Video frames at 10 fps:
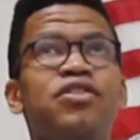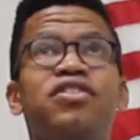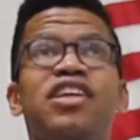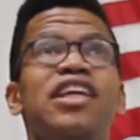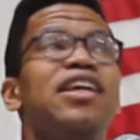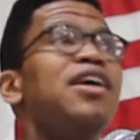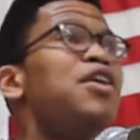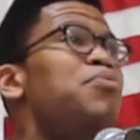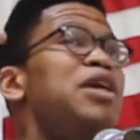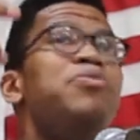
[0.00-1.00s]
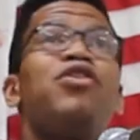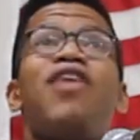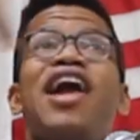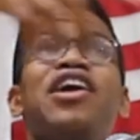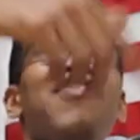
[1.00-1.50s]
You see people
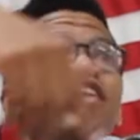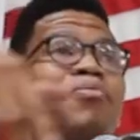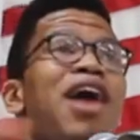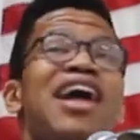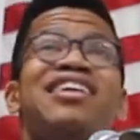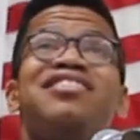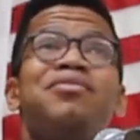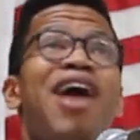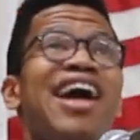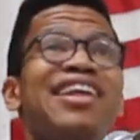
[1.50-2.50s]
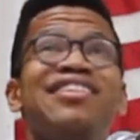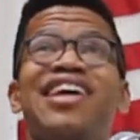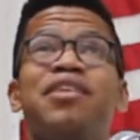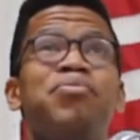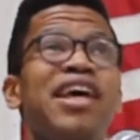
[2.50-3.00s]
crowding around the bodies, smiling,
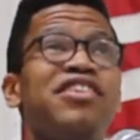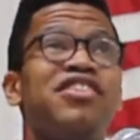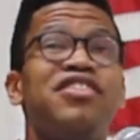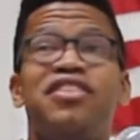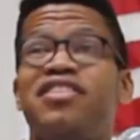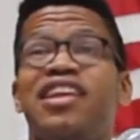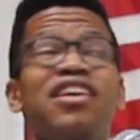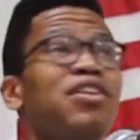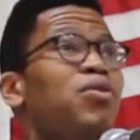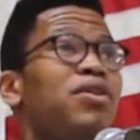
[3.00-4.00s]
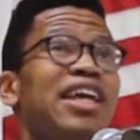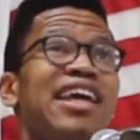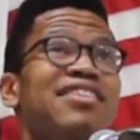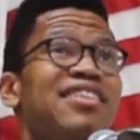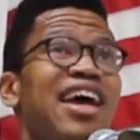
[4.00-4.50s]
taking pictures. You see little
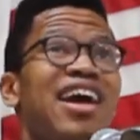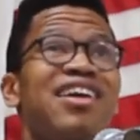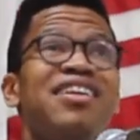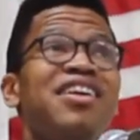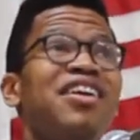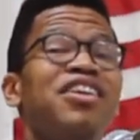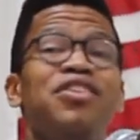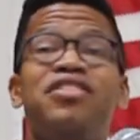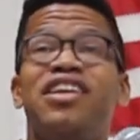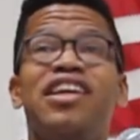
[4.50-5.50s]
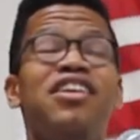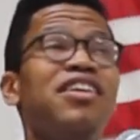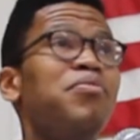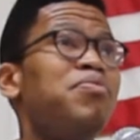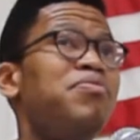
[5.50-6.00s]
kids there. You
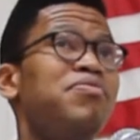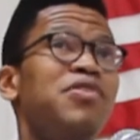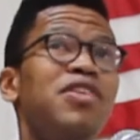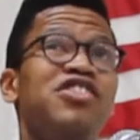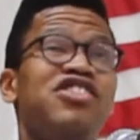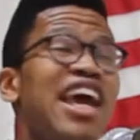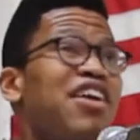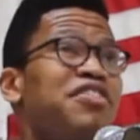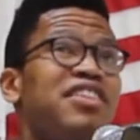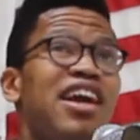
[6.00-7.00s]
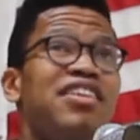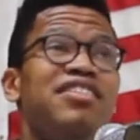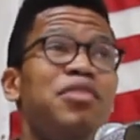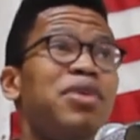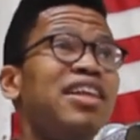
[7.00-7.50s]
see sheriffs there. You
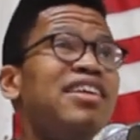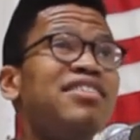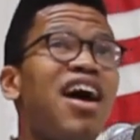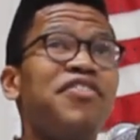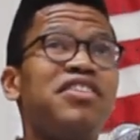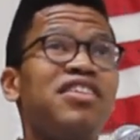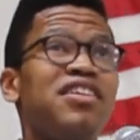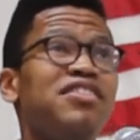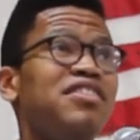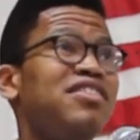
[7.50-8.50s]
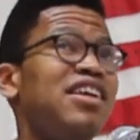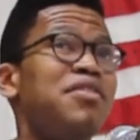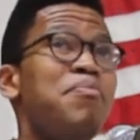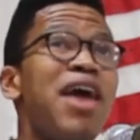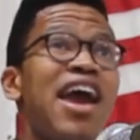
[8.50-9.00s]
see police officers. You see
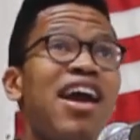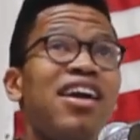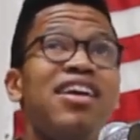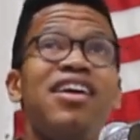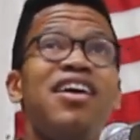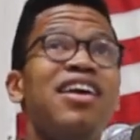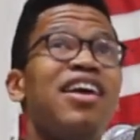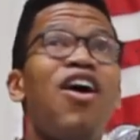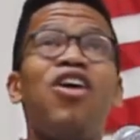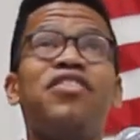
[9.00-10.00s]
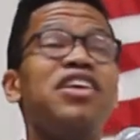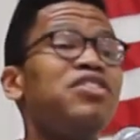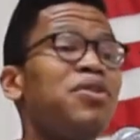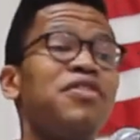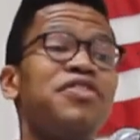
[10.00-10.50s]
the mayor. All of these sort